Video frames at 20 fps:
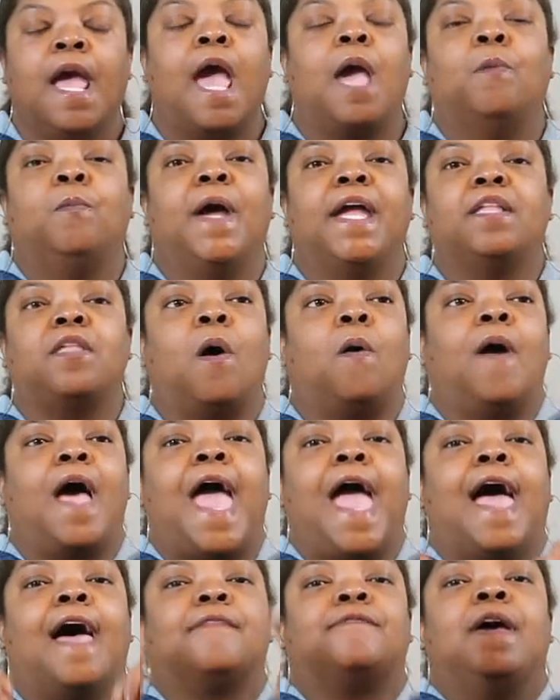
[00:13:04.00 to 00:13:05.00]
and we don't
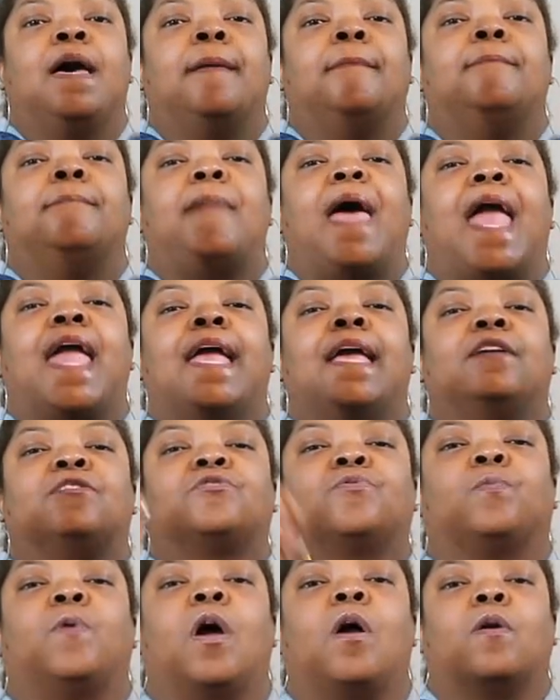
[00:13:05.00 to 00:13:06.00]
have
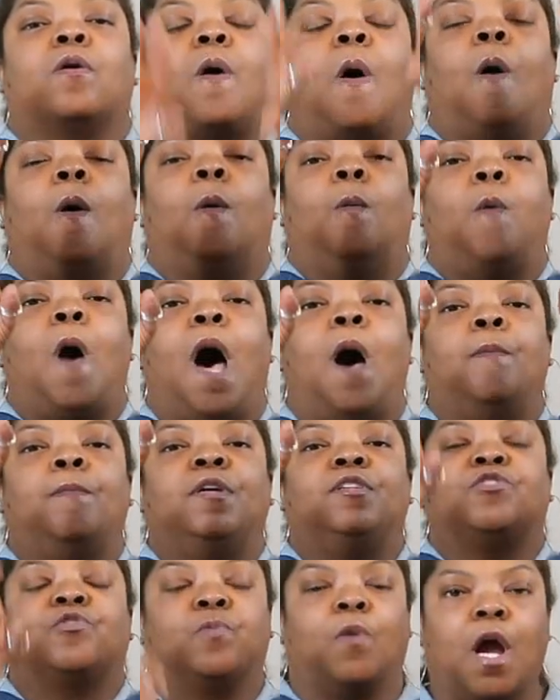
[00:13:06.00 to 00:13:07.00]
man's work or
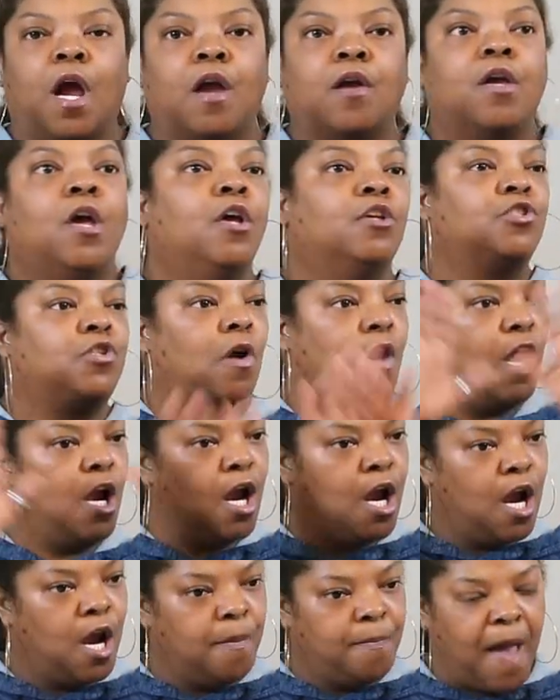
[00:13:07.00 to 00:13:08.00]
woman's work, so
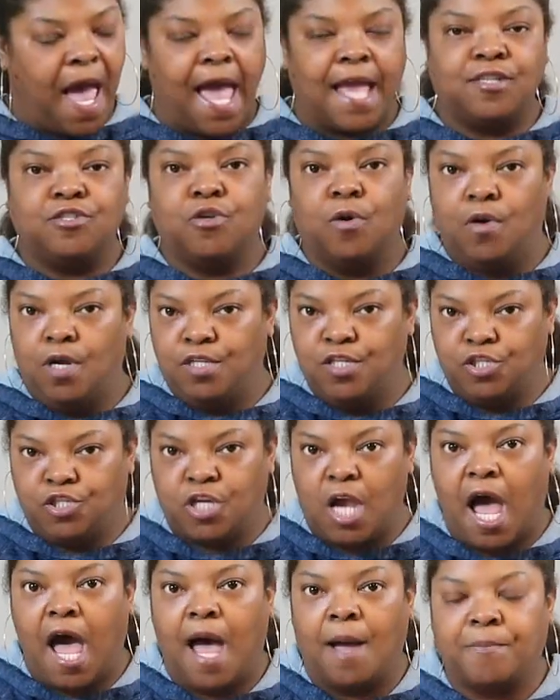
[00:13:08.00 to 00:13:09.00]
everybody doing the
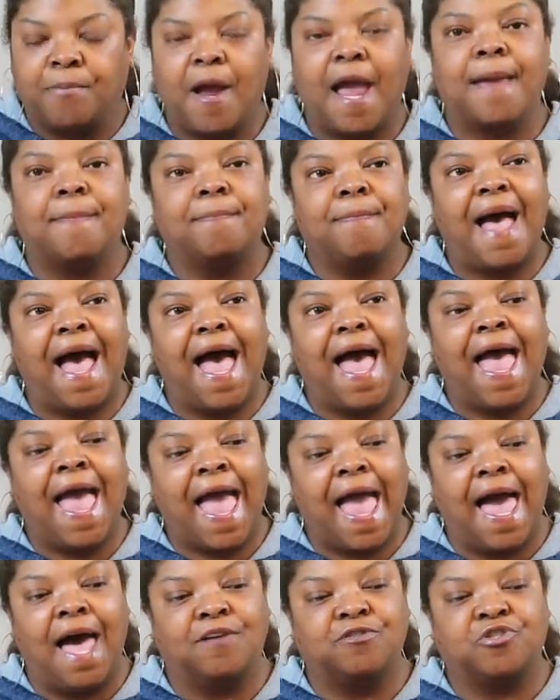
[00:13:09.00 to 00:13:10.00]
job, right? My
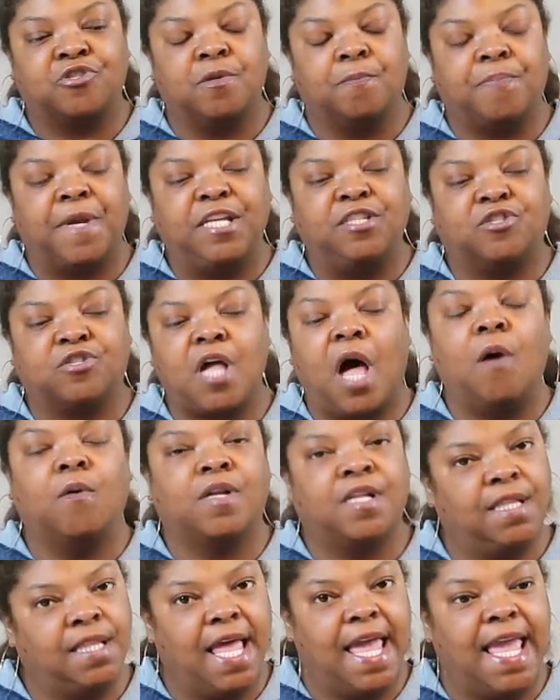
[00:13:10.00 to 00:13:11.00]
house should be so
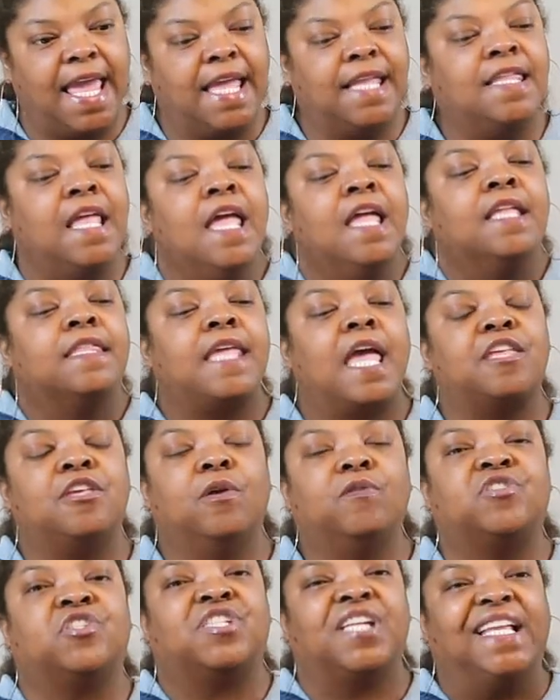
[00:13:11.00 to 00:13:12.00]
clean that
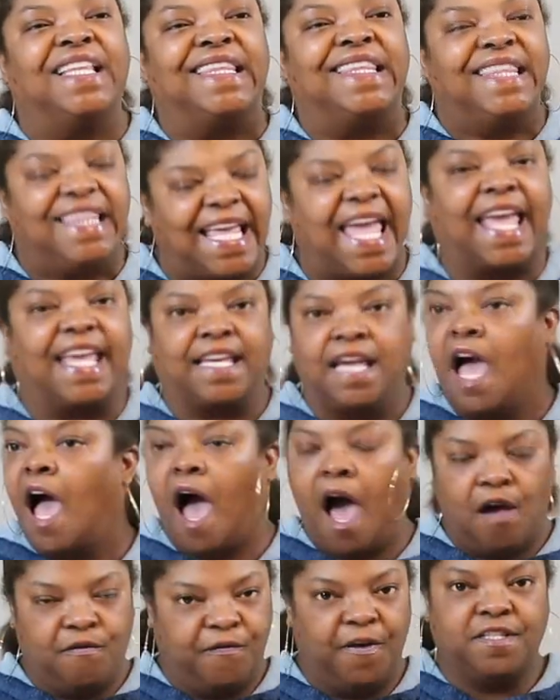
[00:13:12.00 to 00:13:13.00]
you should lick
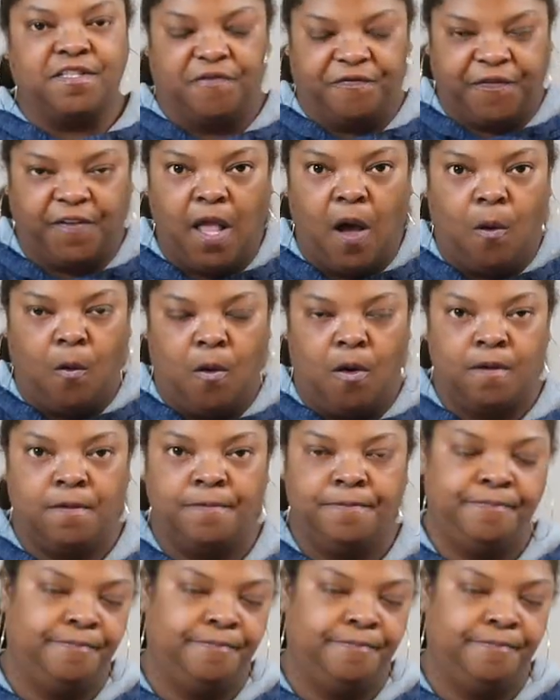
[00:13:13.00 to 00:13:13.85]
off of the floor.